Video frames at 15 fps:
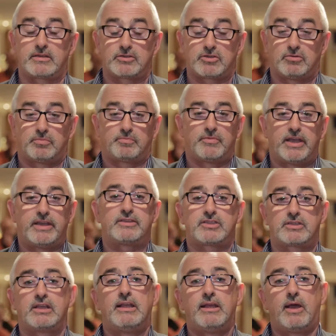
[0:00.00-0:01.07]
So
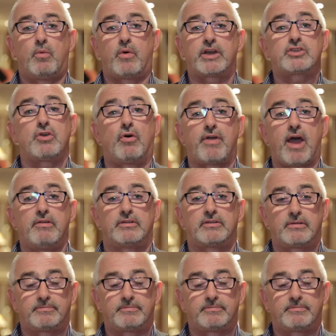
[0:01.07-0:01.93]
it's, it works all round.